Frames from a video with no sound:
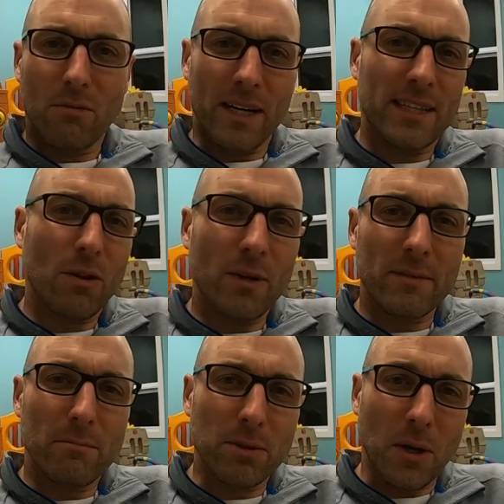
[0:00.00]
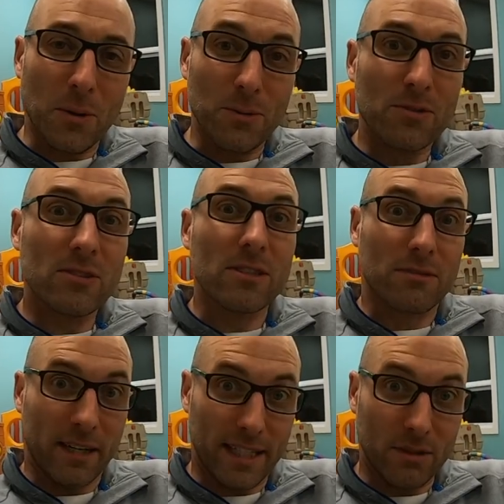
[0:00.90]
When the wind blows, the
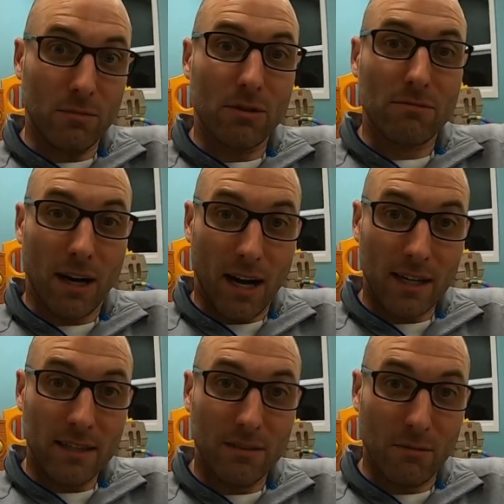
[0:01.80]
cradle will rock.